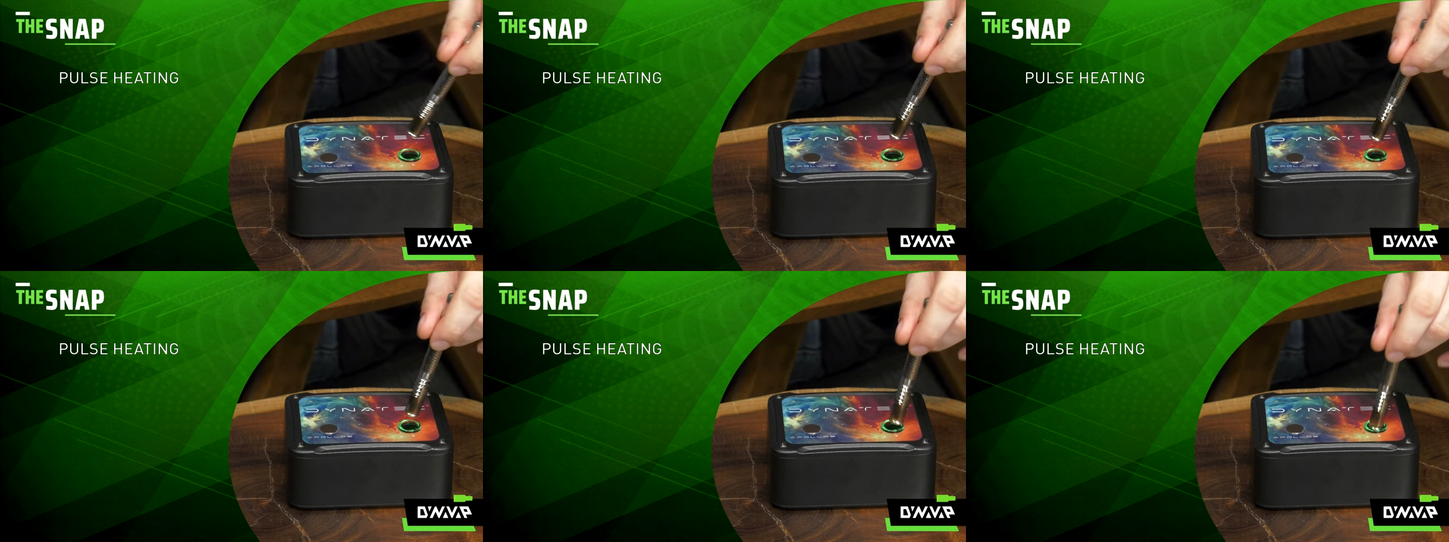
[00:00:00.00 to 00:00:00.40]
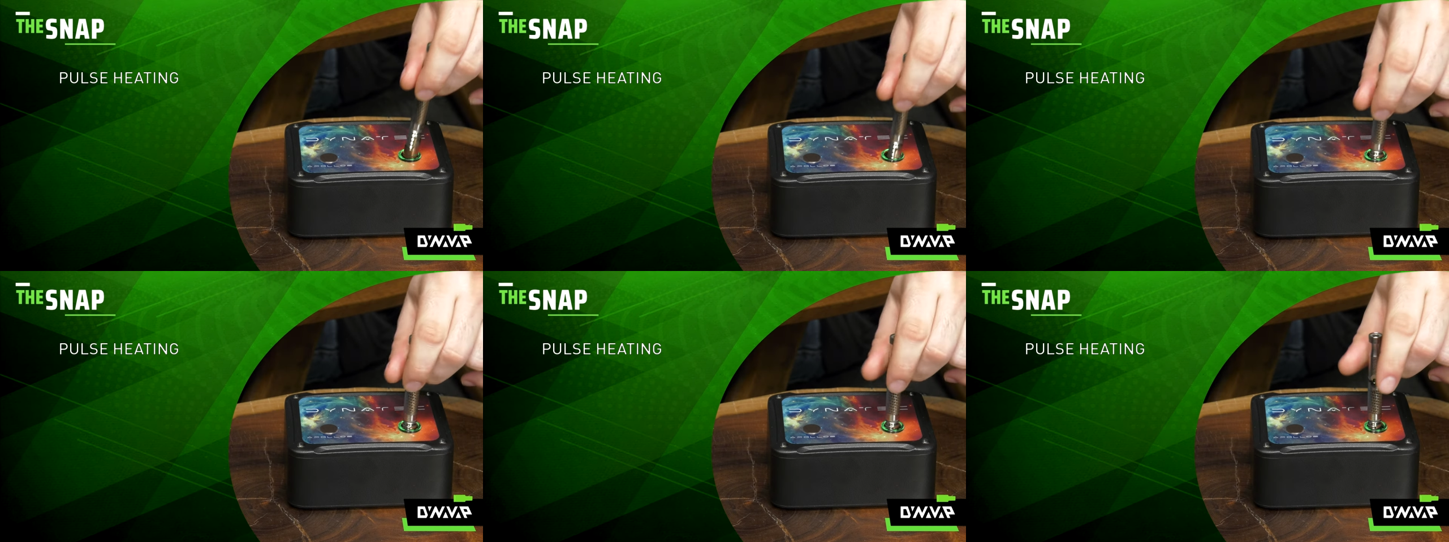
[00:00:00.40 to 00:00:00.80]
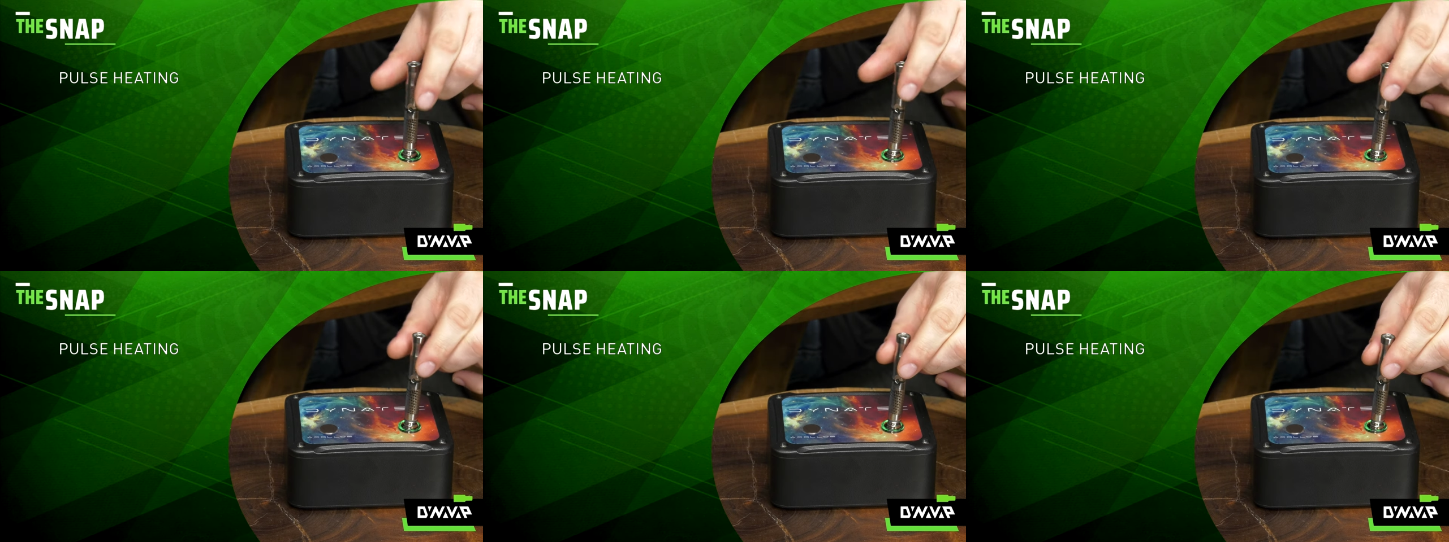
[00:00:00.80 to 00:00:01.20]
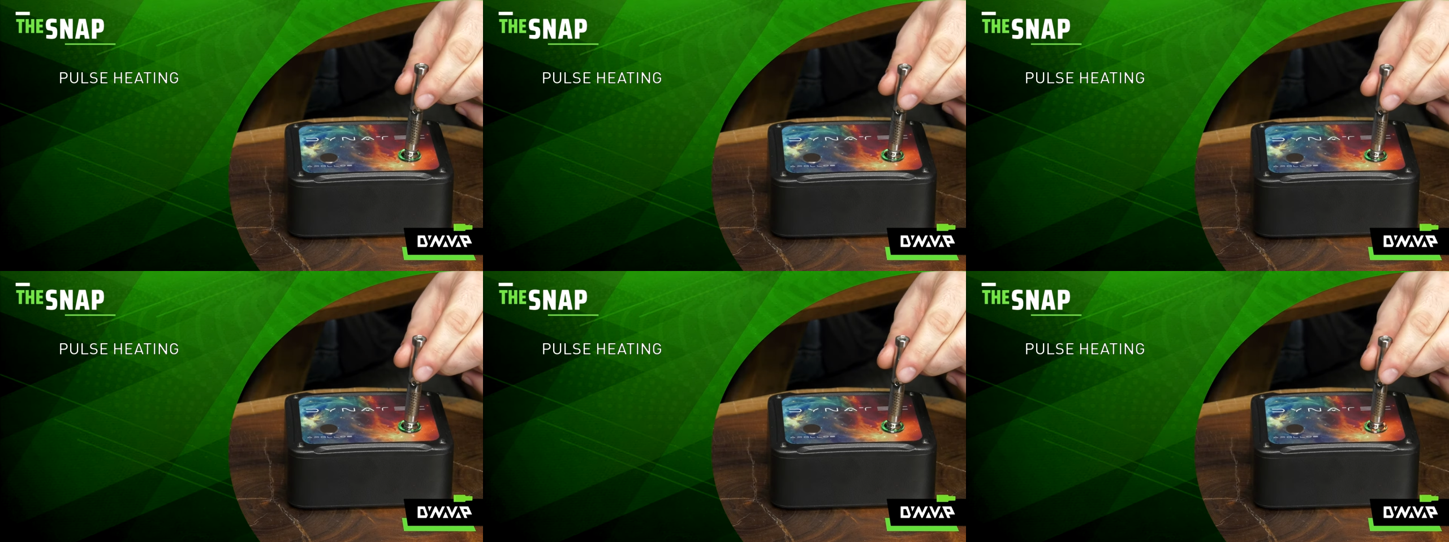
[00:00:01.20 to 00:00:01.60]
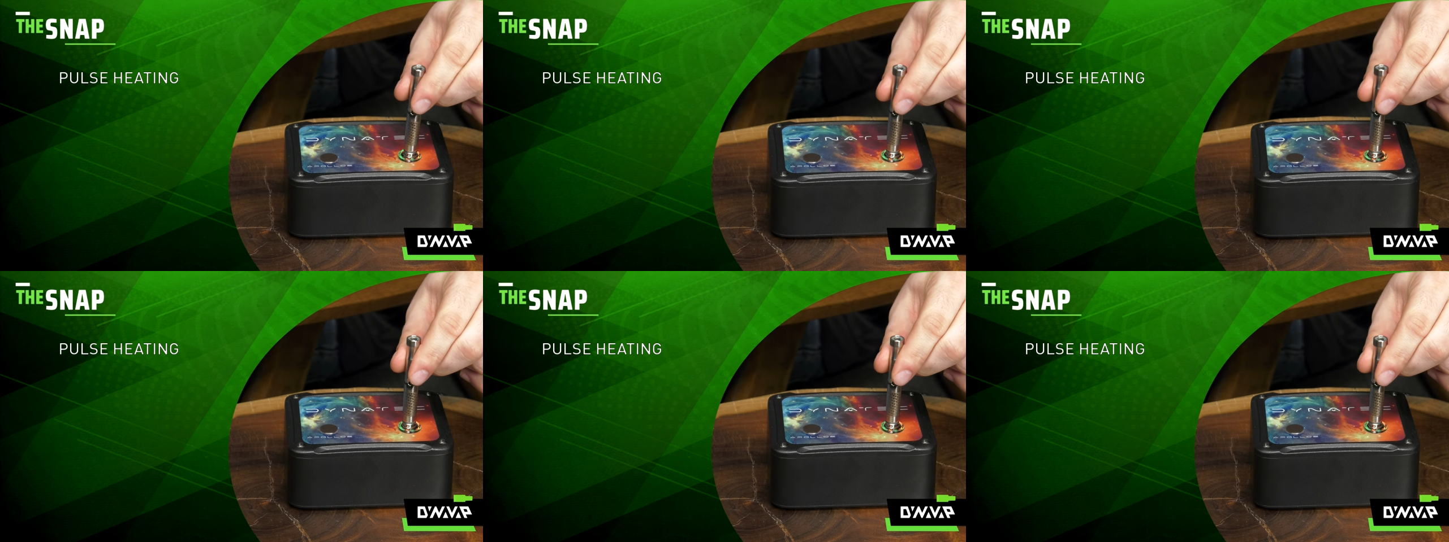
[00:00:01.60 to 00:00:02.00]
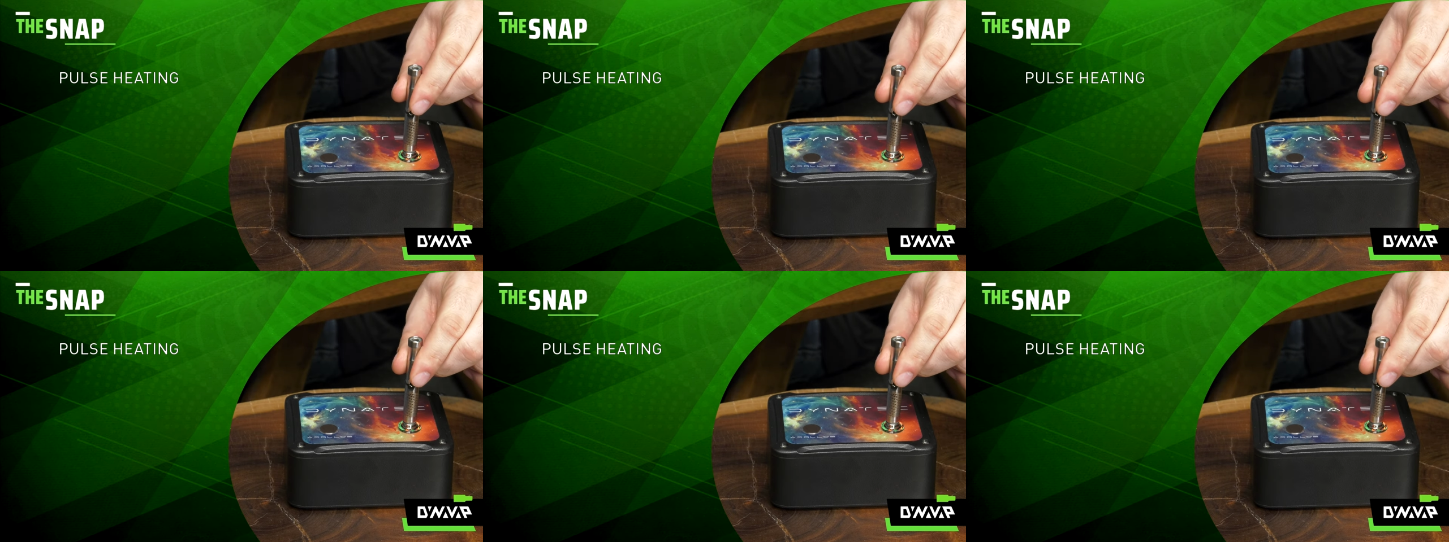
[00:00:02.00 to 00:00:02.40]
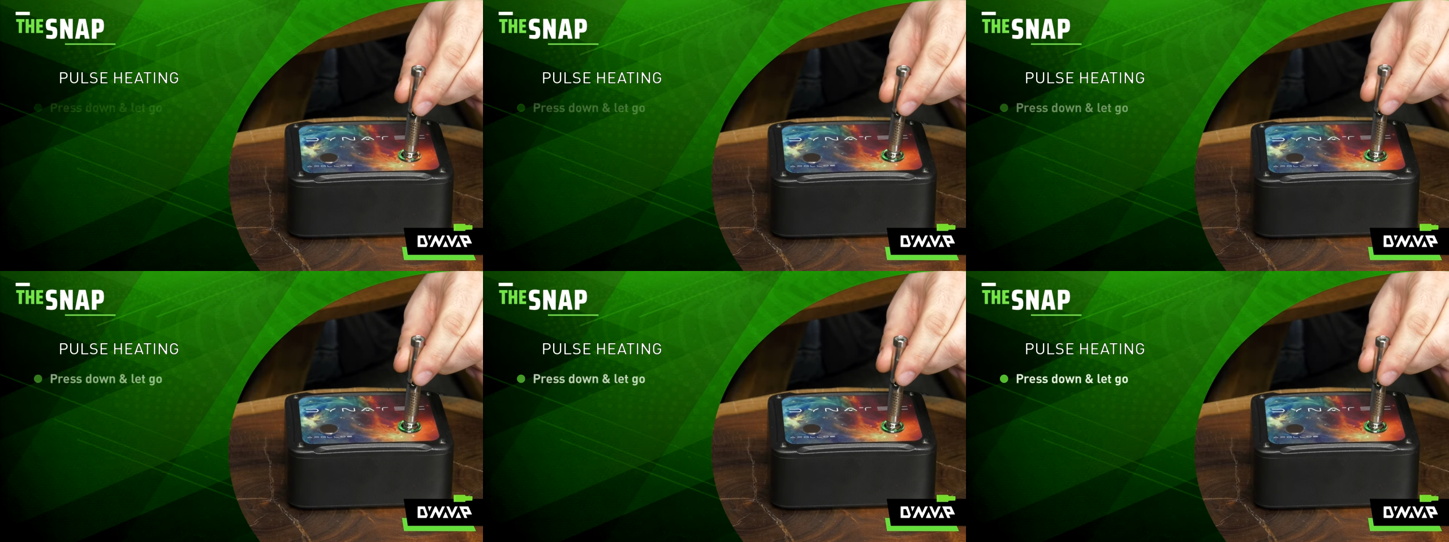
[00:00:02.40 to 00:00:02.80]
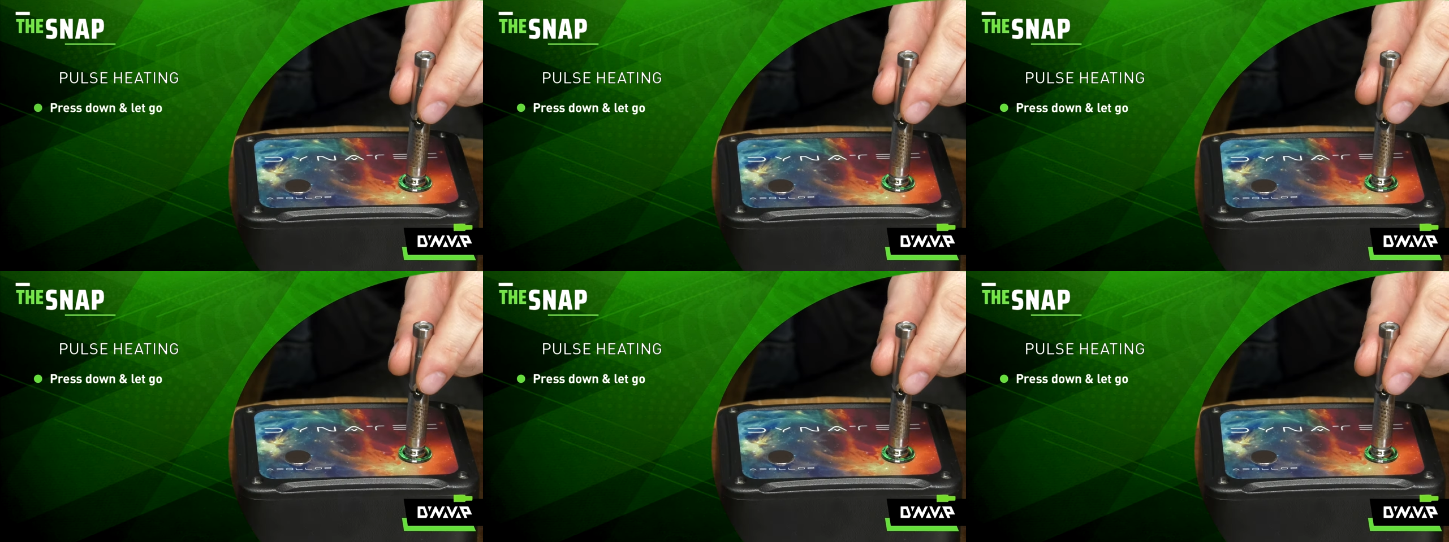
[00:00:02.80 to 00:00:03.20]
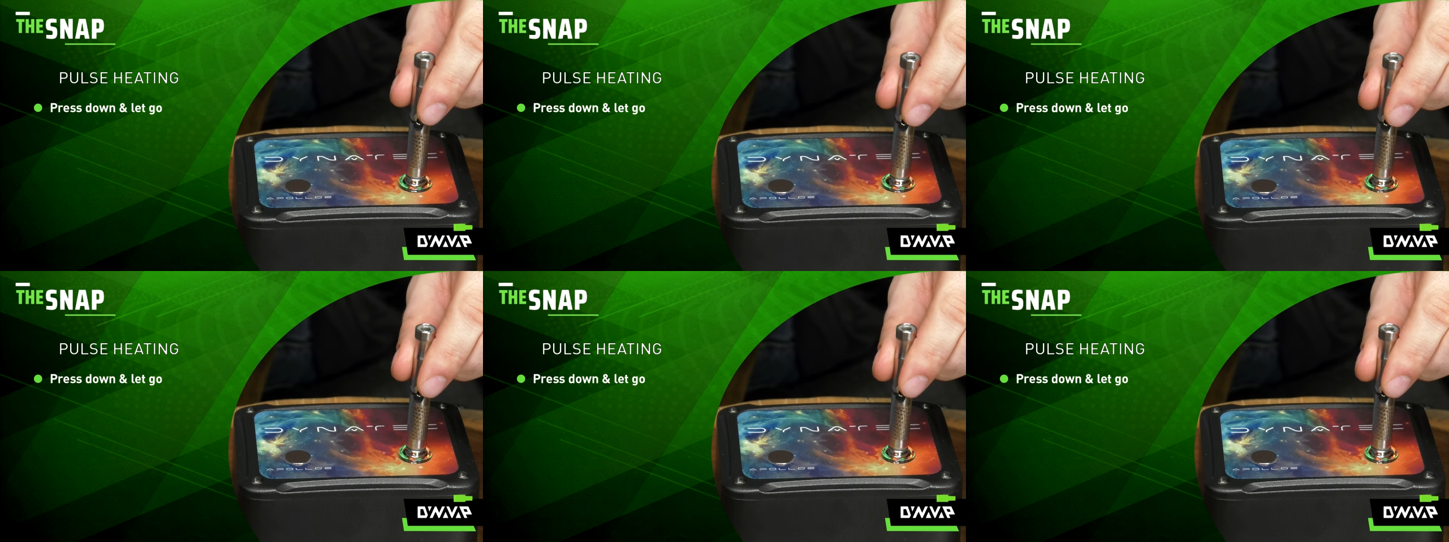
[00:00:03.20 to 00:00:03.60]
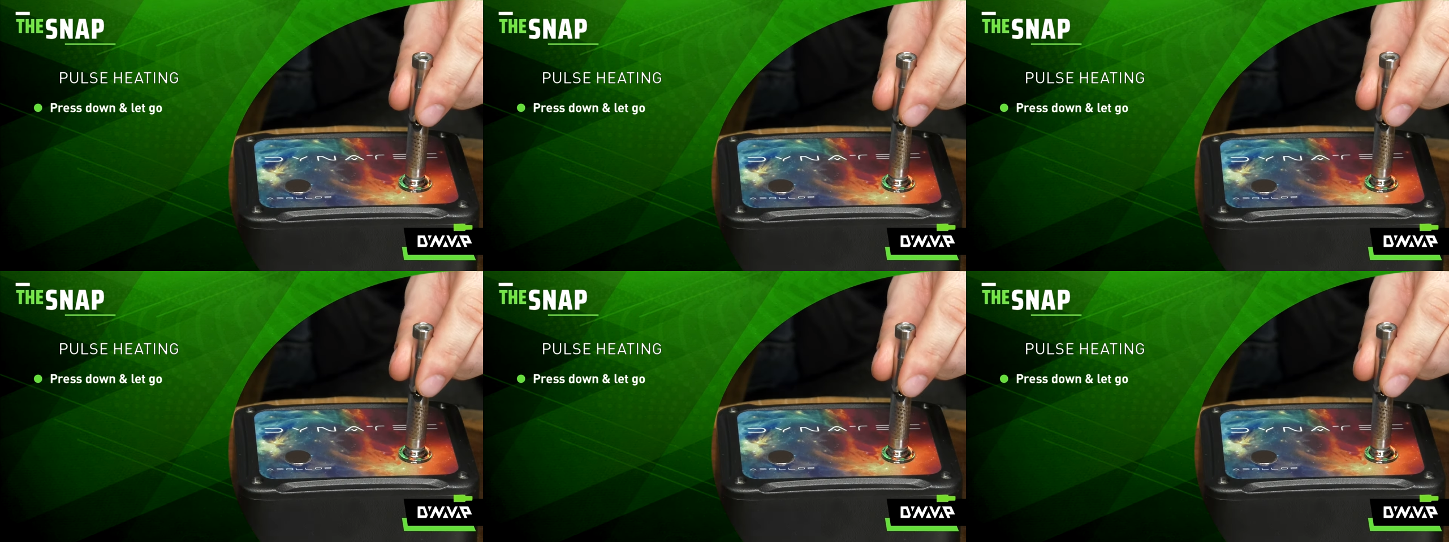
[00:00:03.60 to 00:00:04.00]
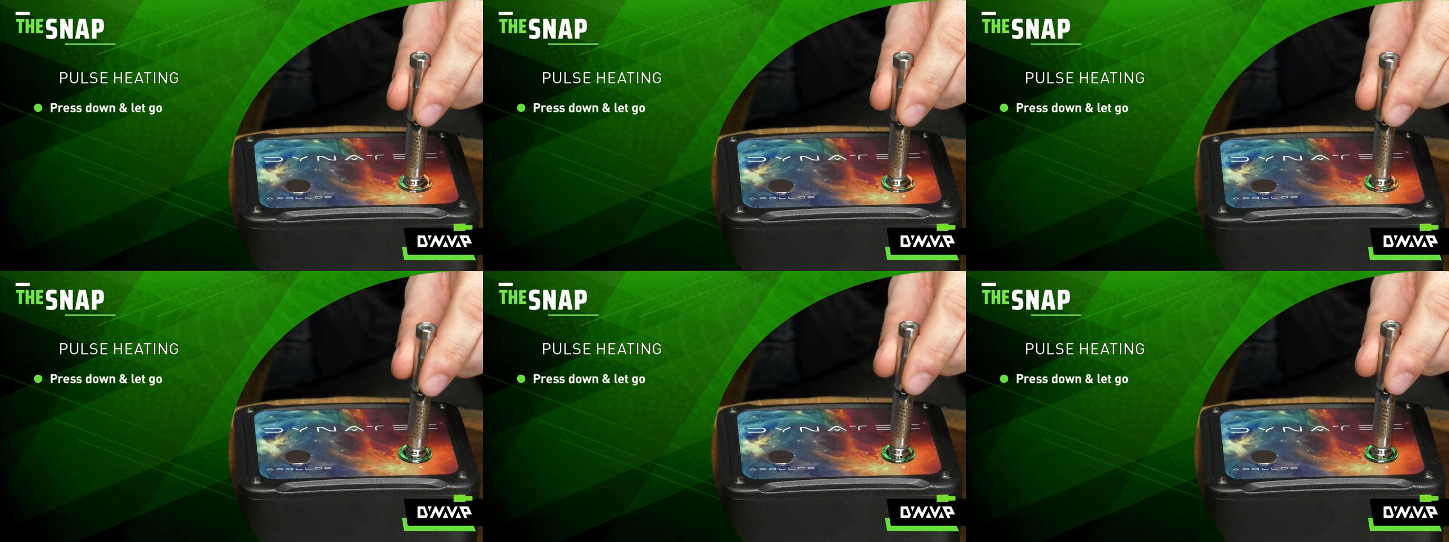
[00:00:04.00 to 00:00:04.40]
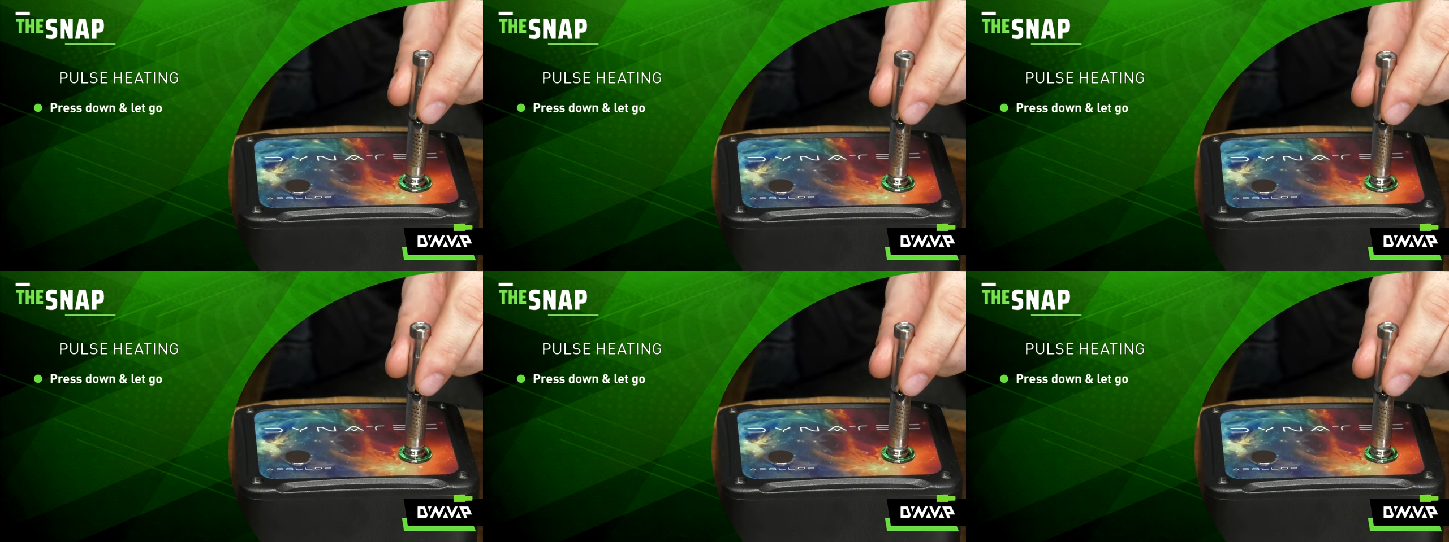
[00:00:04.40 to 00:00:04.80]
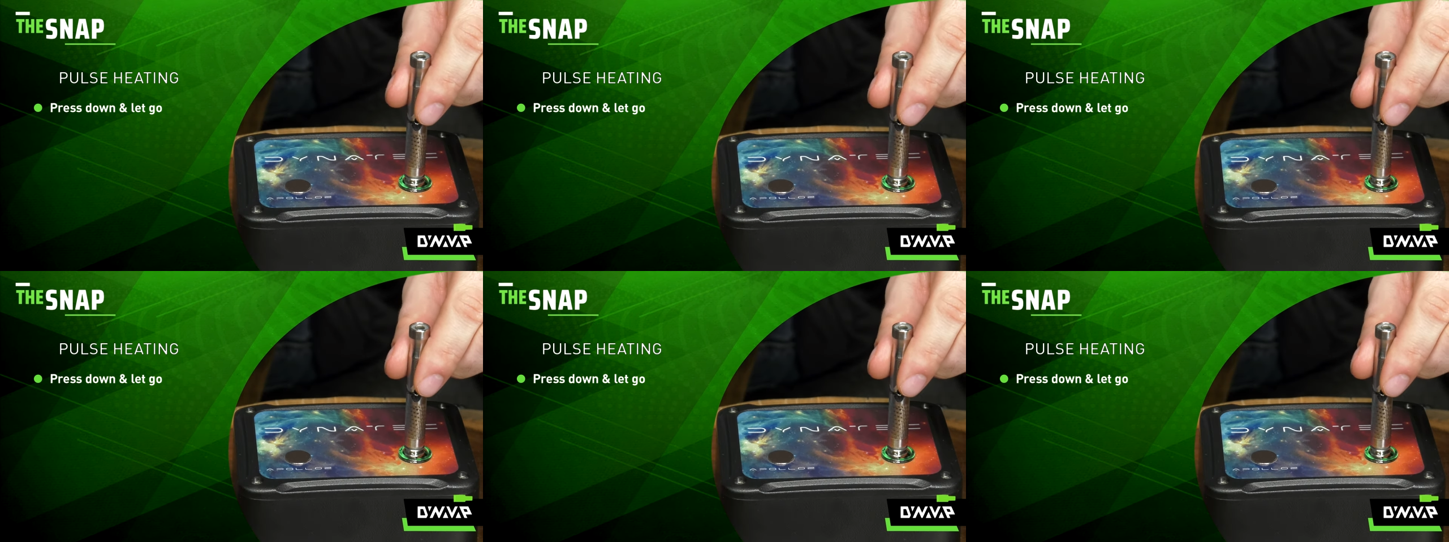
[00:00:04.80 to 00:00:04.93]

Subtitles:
(no speaker visible)